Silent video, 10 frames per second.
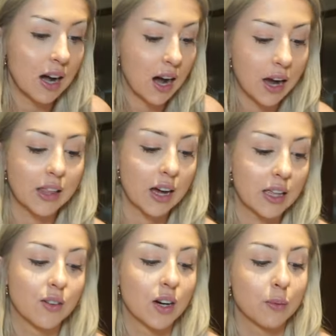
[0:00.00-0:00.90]
Highly,
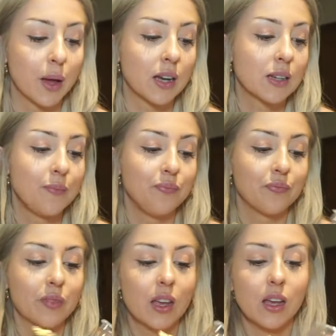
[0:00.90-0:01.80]
highly recommend
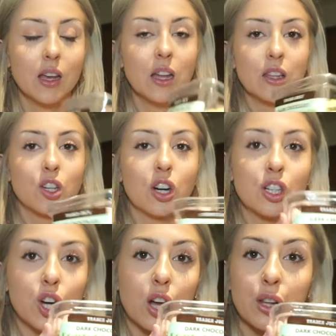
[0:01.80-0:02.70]
the dark
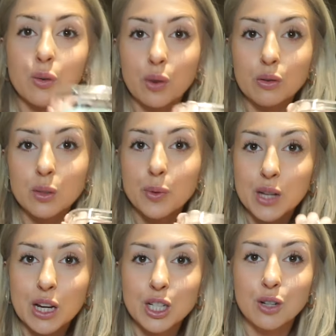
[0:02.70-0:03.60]
chocolate roasted
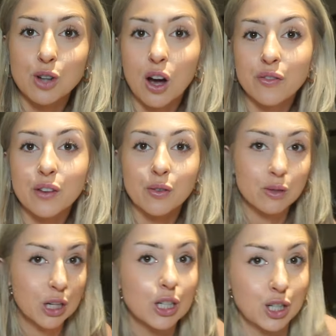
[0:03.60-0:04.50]
pistachio toffee from
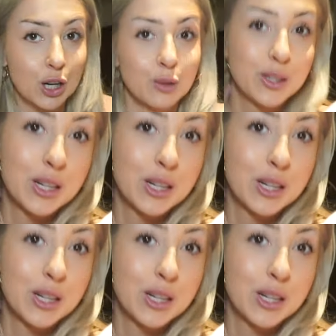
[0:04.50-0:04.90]
Trader Joe's.